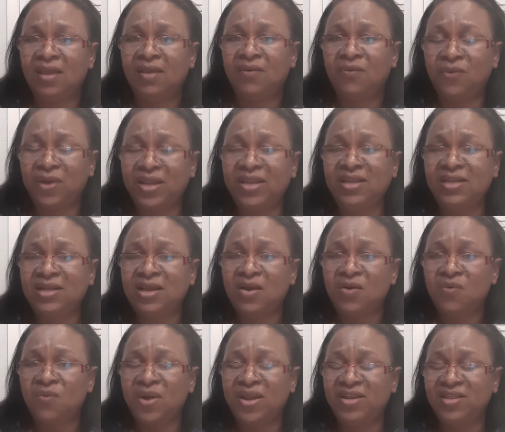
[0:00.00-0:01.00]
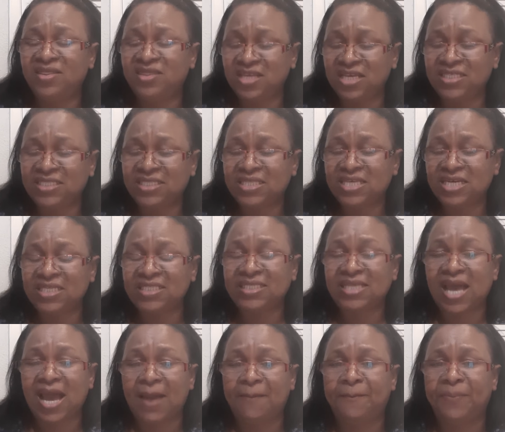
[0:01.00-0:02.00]
When these
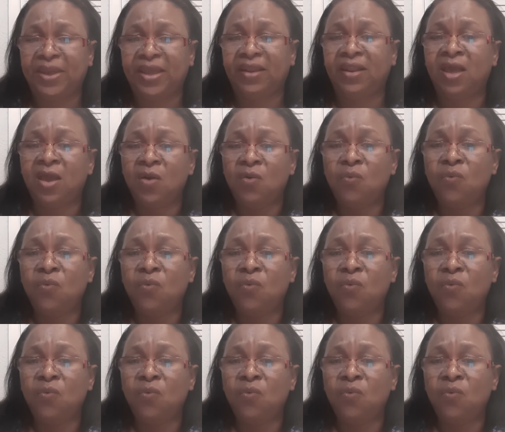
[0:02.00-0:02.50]
things happen,